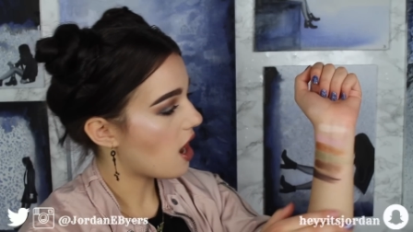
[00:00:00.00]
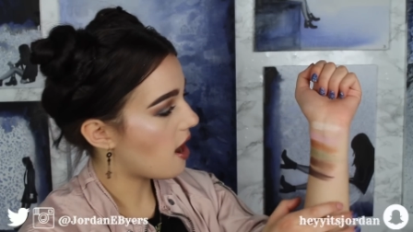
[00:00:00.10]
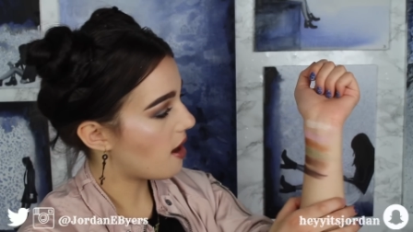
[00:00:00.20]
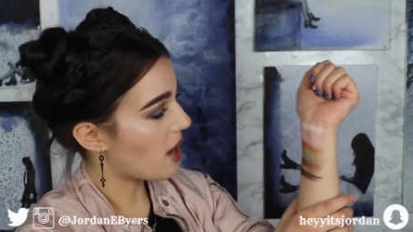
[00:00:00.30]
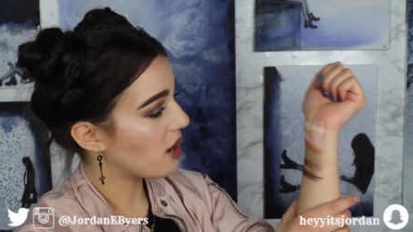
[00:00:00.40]

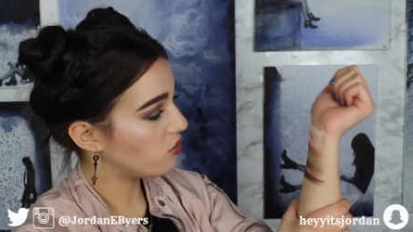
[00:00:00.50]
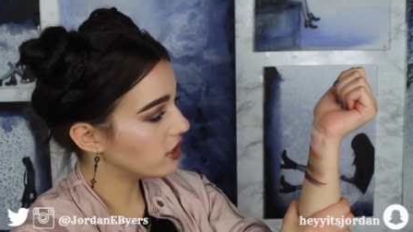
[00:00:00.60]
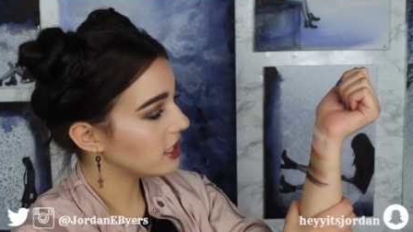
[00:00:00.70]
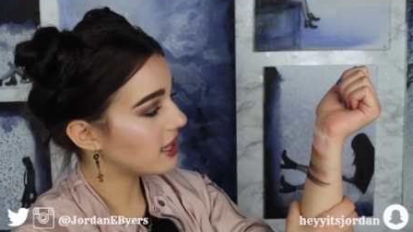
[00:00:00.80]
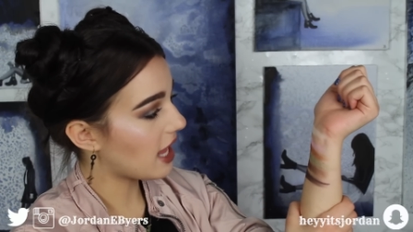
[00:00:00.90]
I
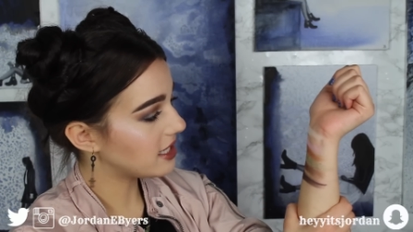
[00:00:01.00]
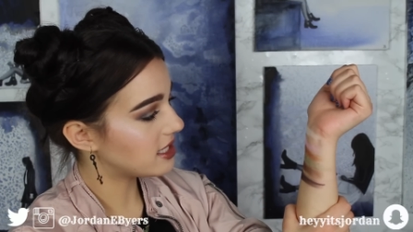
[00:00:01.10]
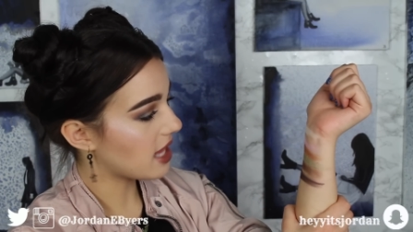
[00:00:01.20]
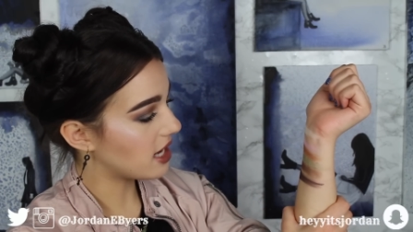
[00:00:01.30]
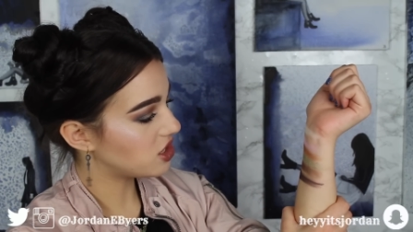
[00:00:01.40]
really liked
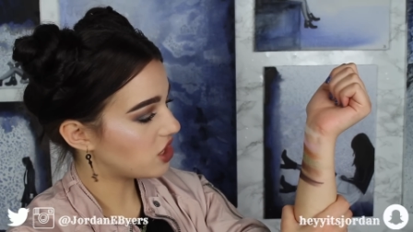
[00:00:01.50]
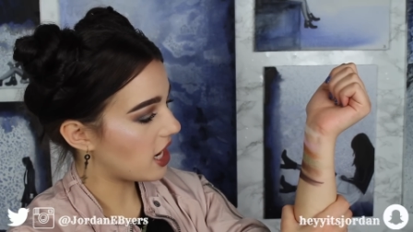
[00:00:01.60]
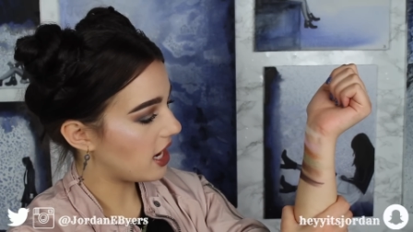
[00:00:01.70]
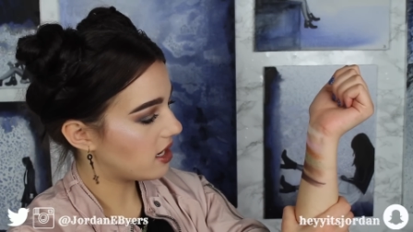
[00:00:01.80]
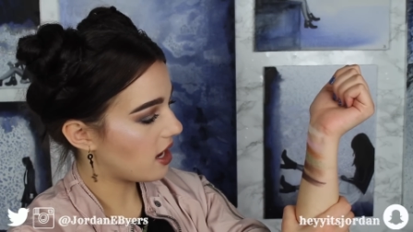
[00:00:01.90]
that
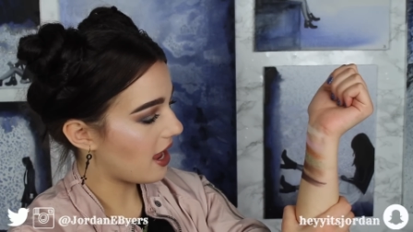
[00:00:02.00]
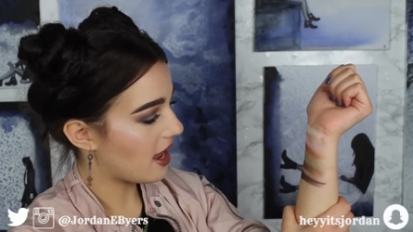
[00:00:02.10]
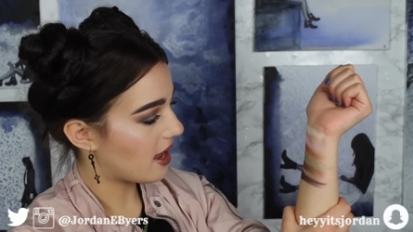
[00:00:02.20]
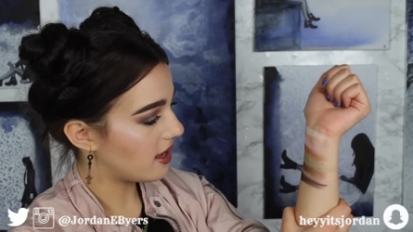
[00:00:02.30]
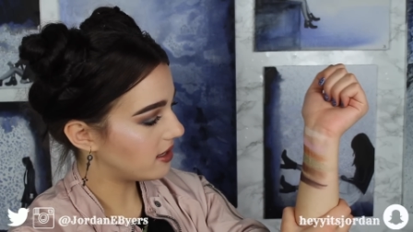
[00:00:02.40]
shade,
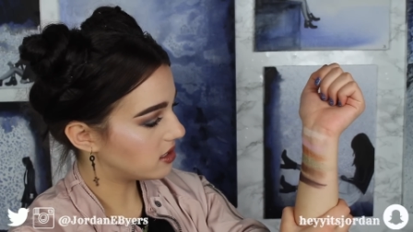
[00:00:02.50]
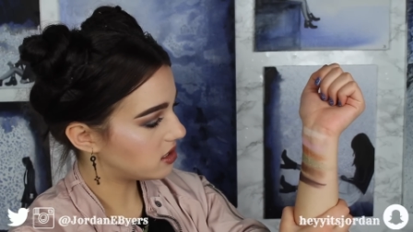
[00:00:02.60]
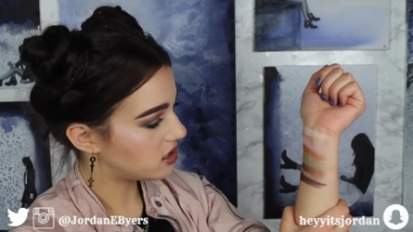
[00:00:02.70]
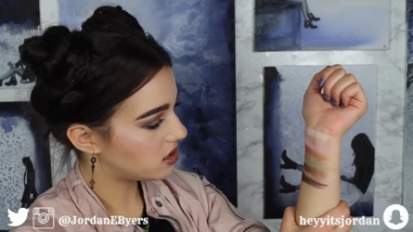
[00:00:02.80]
and